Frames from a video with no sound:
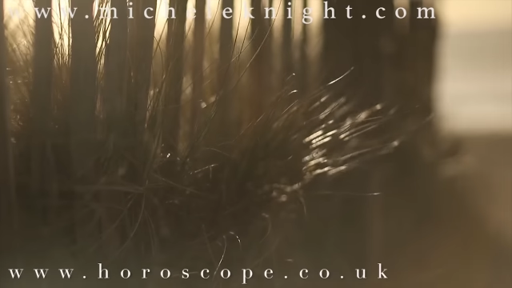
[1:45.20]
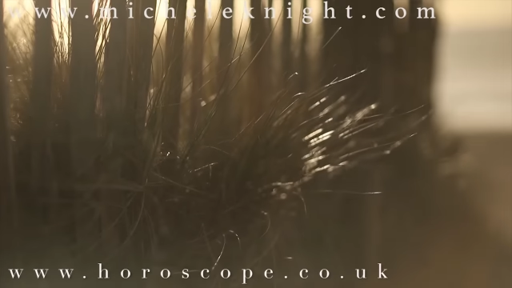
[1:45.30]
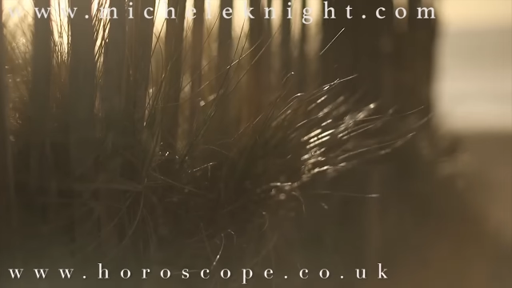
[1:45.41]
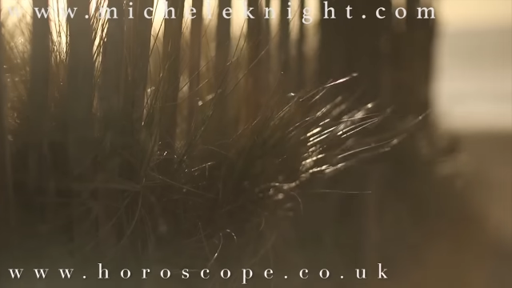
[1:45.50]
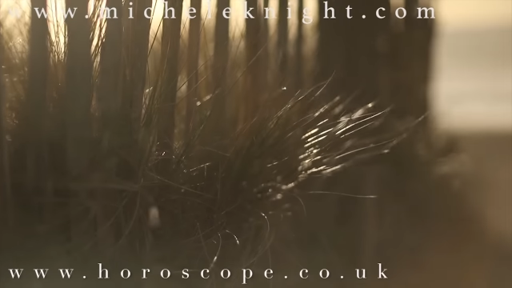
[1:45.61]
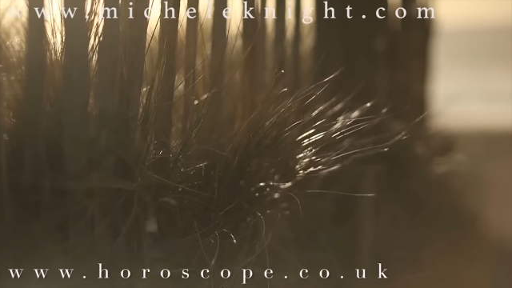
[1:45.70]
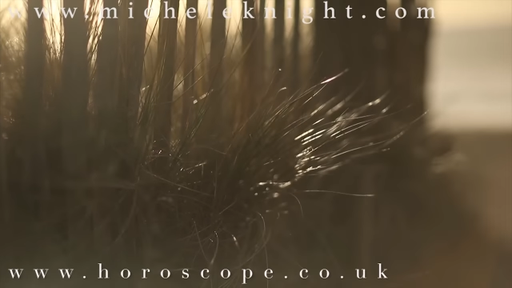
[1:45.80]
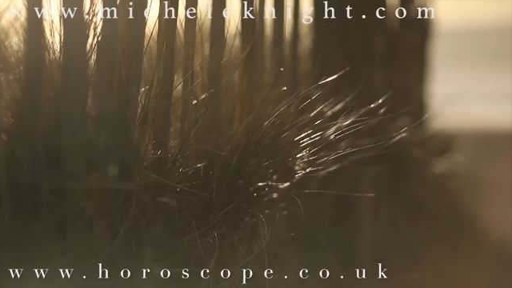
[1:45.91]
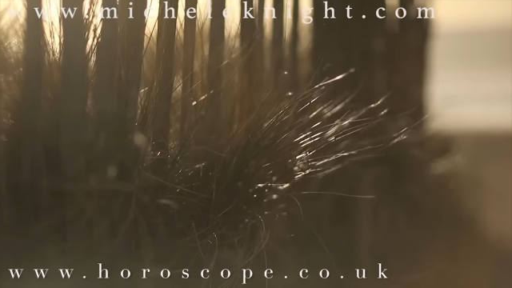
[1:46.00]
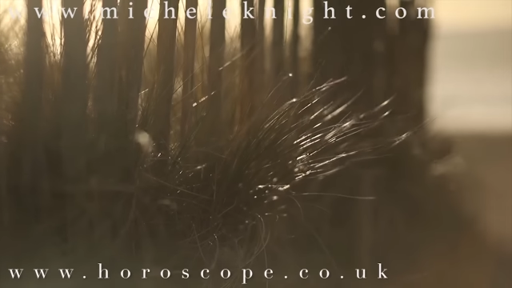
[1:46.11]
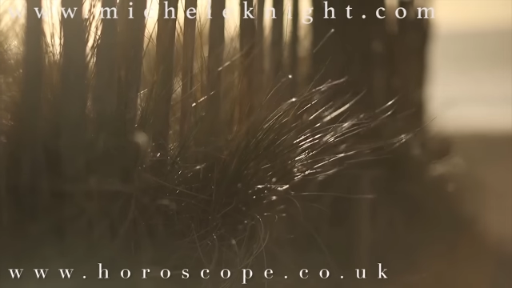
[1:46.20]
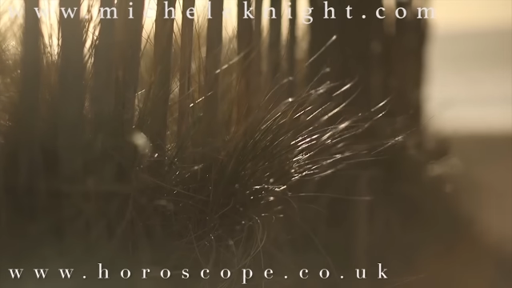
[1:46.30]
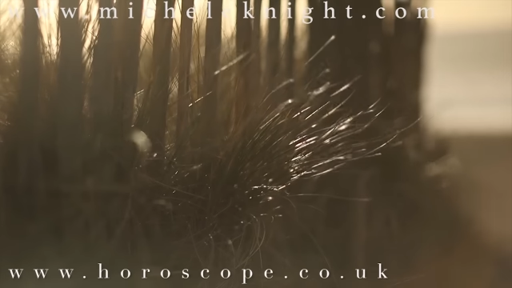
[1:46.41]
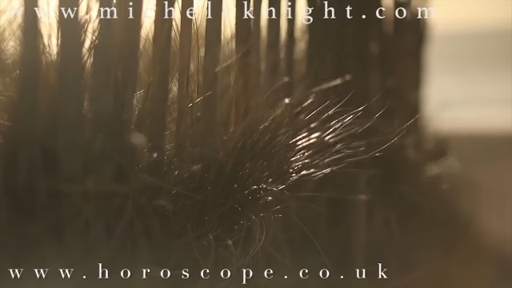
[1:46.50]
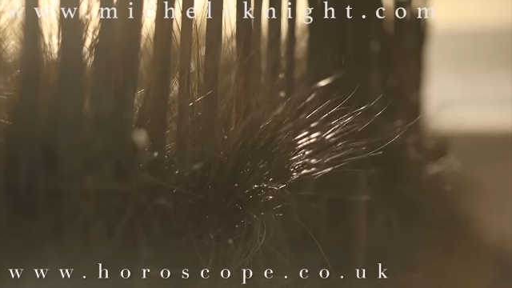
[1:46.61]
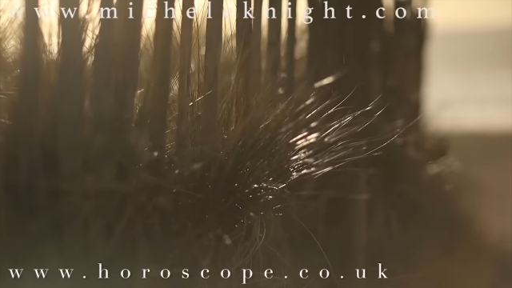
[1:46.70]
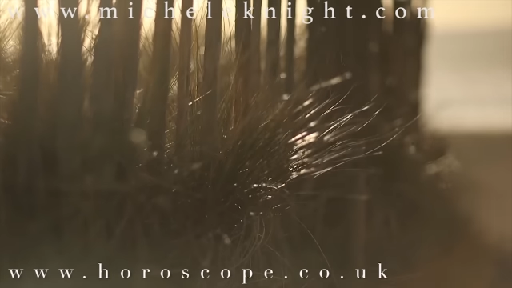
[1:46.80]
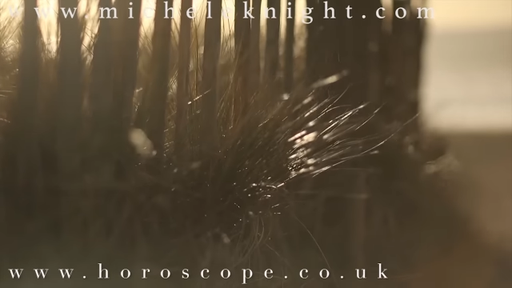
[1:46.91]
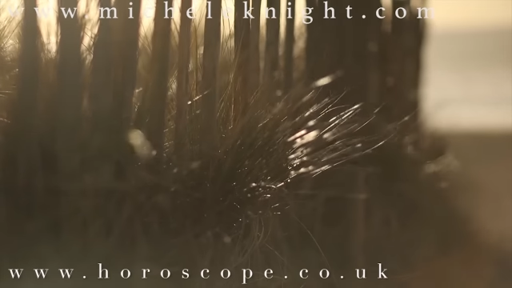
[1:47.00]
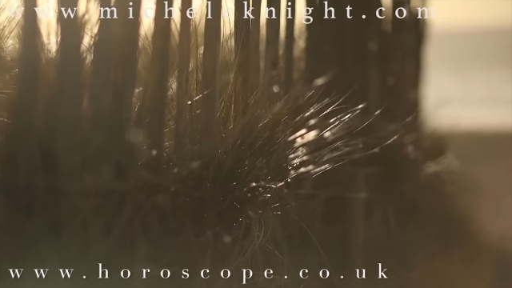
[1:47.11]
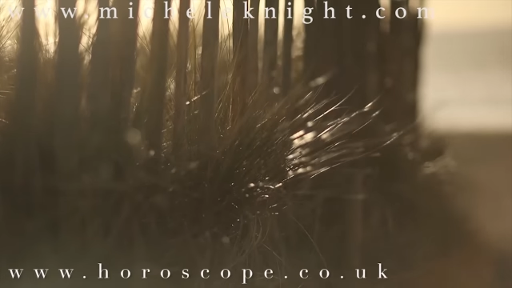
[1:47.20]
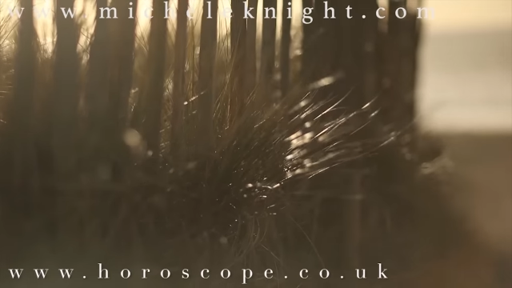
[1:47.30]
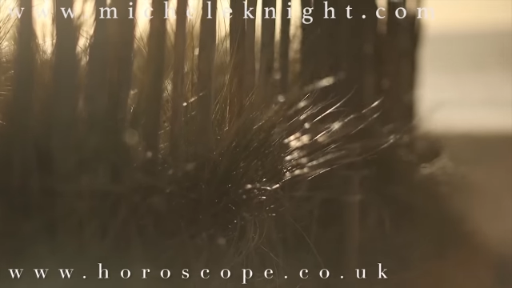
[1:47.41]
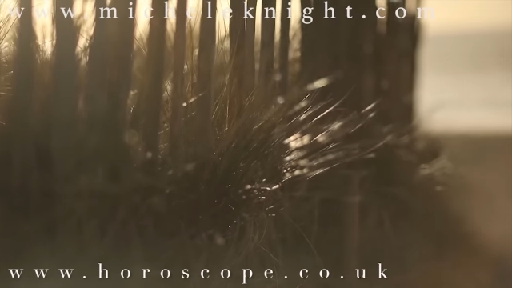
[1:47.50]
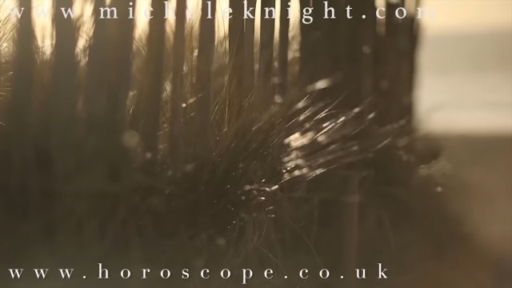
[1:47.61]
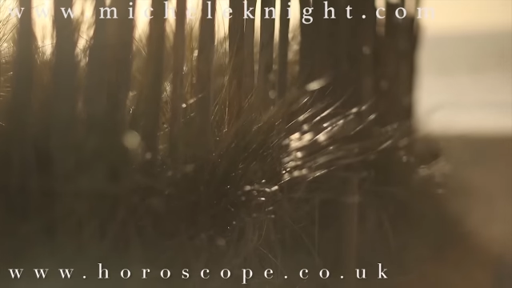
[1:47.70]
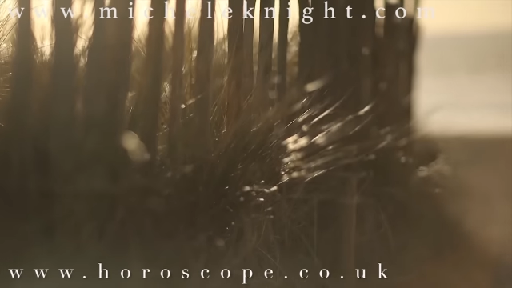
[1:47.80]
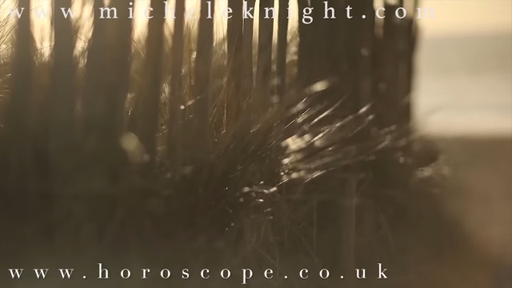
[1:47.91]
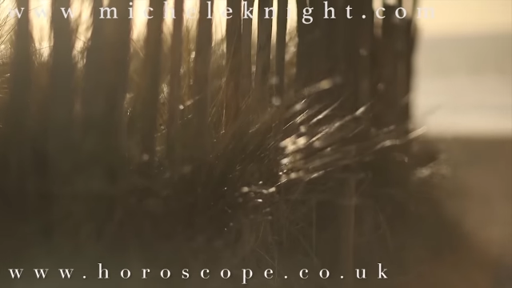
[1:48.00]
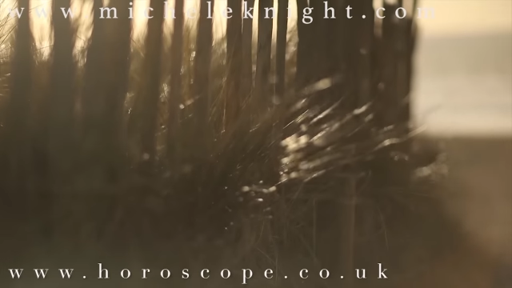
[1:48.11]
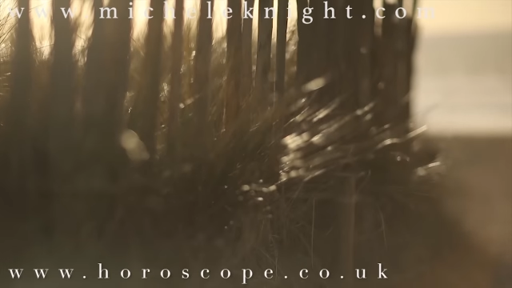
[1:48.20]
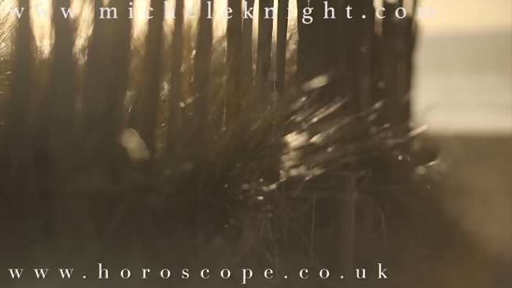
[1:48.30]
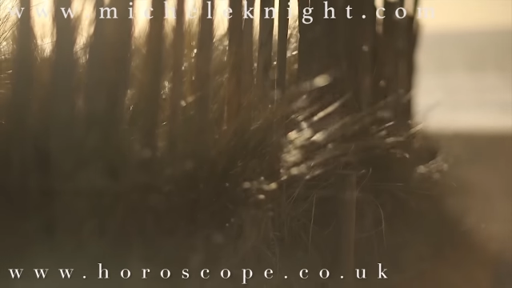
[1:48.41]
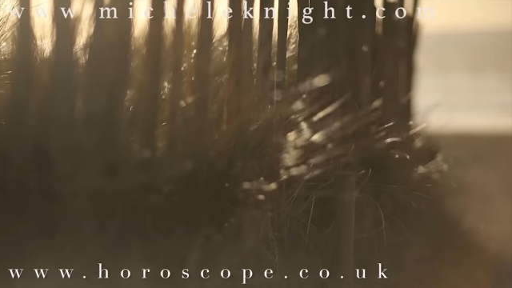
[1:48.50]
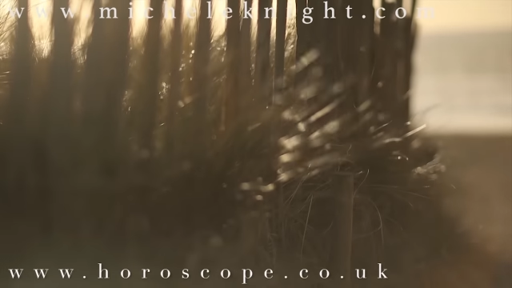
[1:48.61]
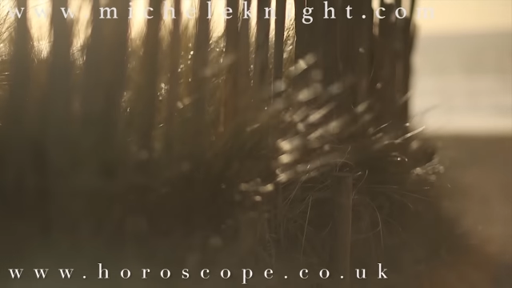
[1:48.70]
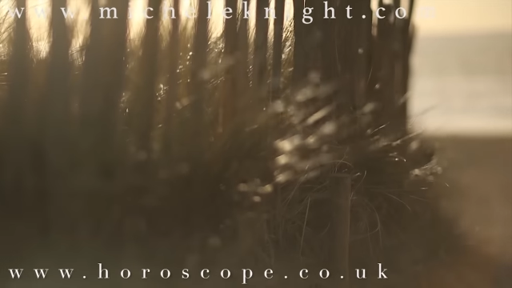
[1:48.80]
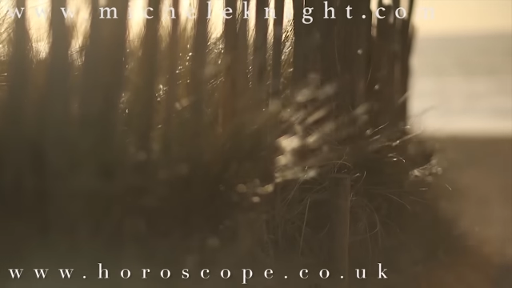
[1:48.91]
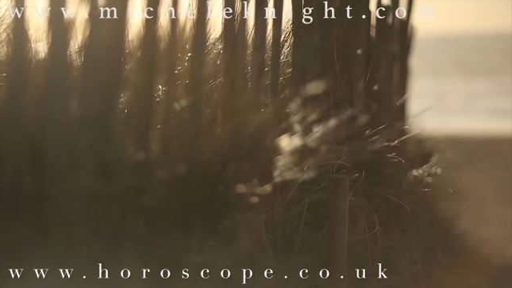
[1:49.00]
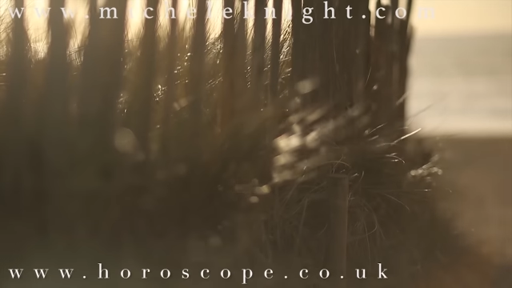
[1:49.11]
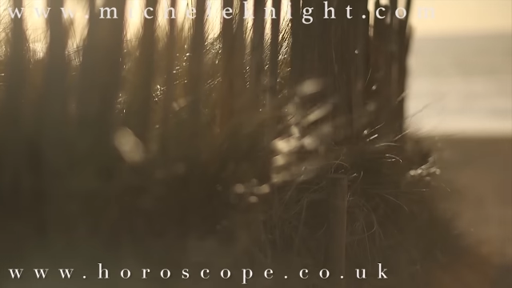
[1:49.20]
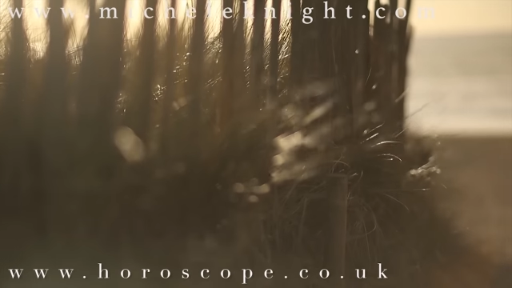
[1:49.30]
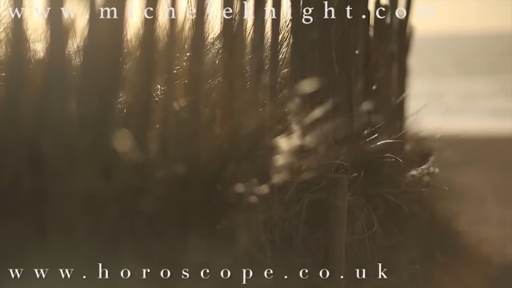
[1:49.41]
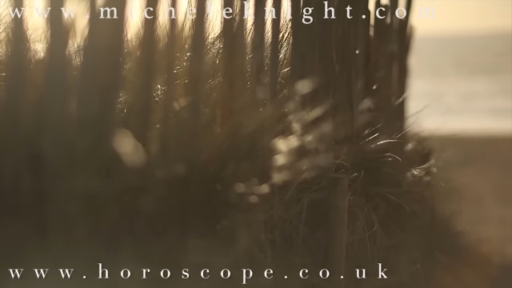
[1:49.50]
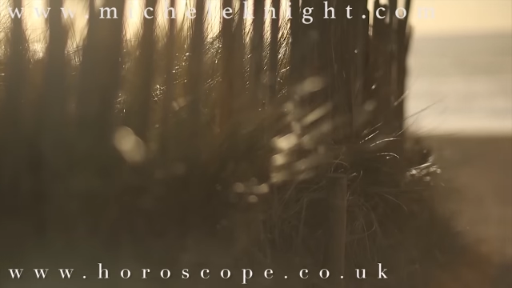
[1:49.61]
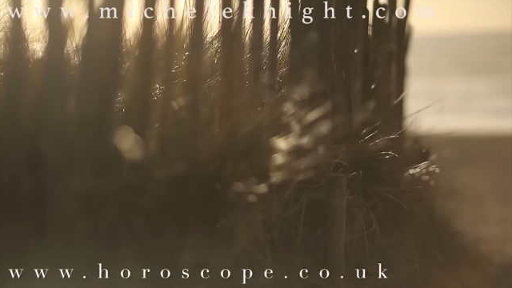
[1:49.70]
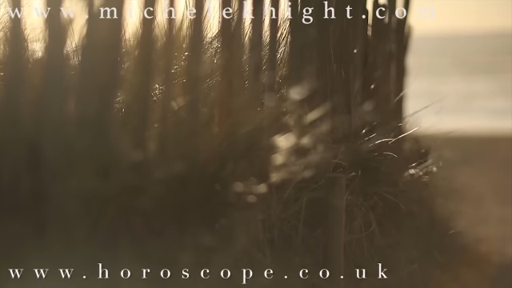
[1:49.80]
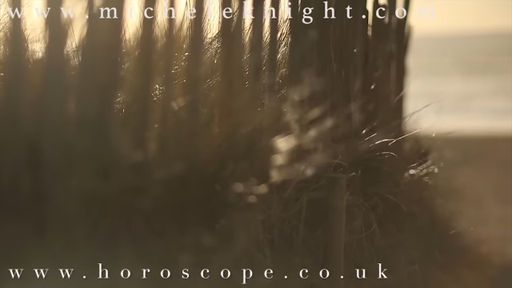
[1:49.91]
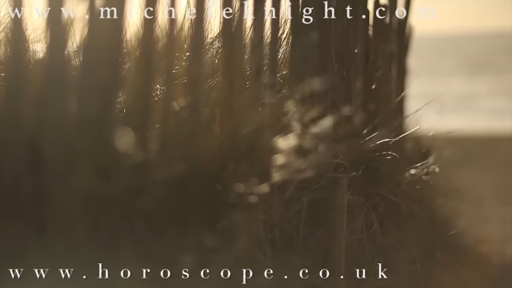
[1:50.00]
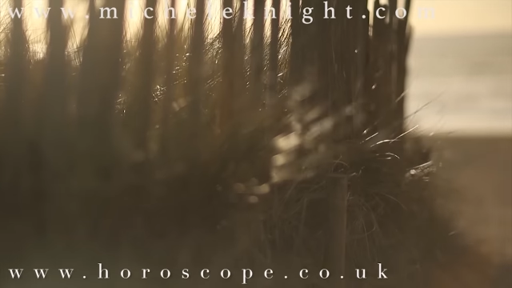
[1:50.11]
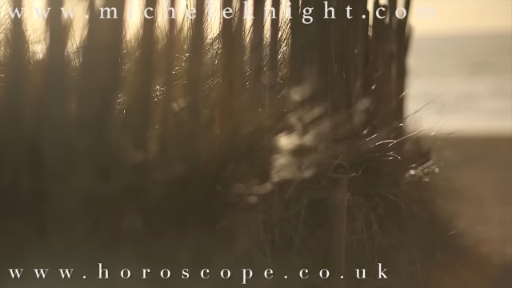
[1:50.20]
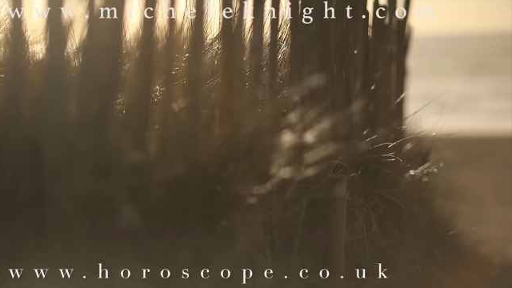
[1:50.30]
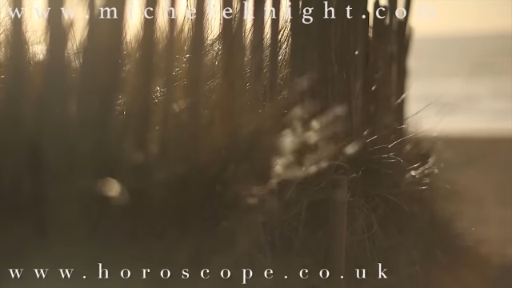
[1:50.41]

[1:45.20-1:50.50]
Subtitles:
(no speaker visible)